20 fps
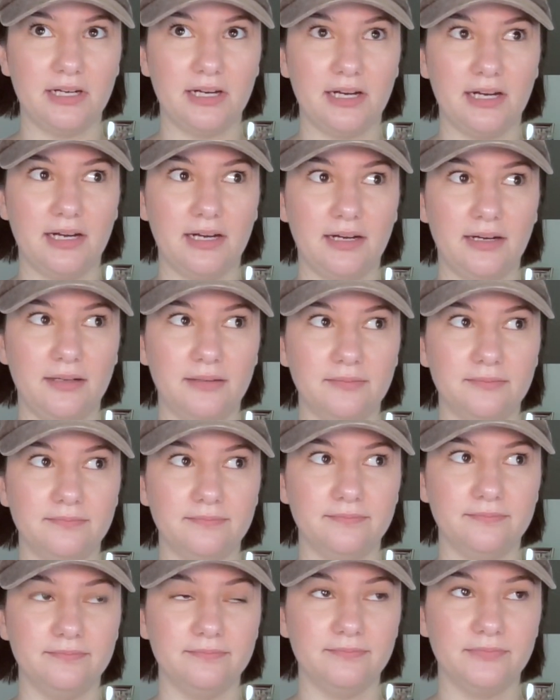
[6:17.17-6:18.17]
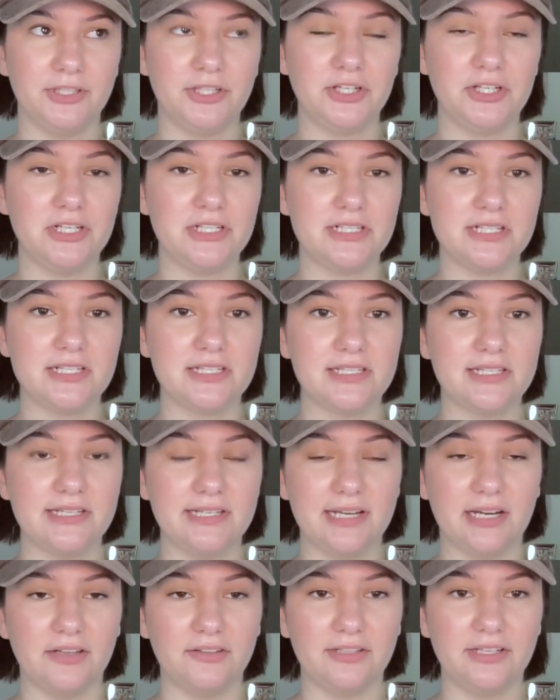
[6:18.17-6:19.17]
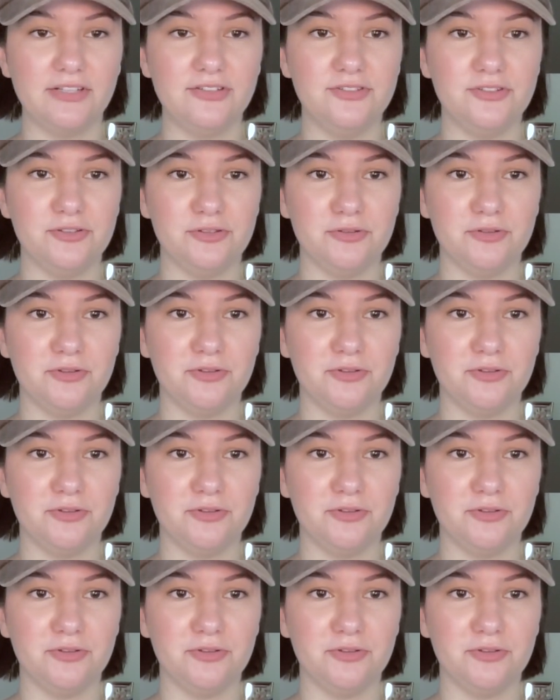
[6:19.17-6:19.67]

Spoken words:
am curious to see how they do